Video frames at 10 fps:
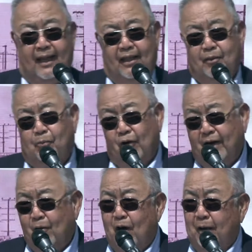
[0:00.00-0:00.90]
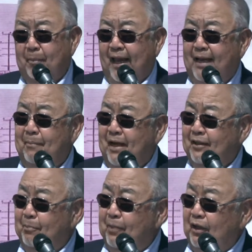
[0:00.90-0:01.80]
And the point I want to make about
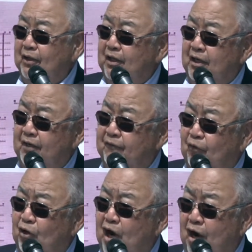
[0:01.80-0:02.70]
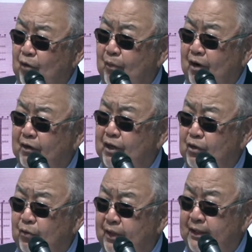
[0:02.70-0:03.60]
the bill that conferred honorary
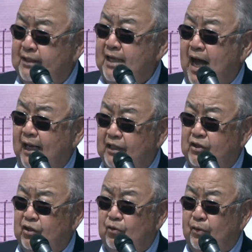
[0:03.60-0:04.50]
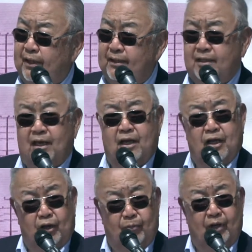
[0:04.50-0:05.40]
degrees, college degrees,
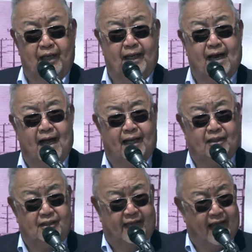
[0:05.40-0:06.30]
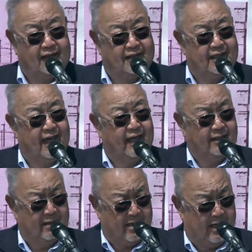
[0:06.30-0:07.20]
community college, Cal State,
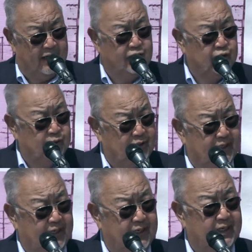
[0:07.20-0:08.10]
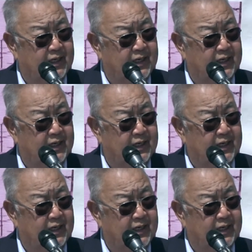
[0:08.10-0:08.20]
and UC,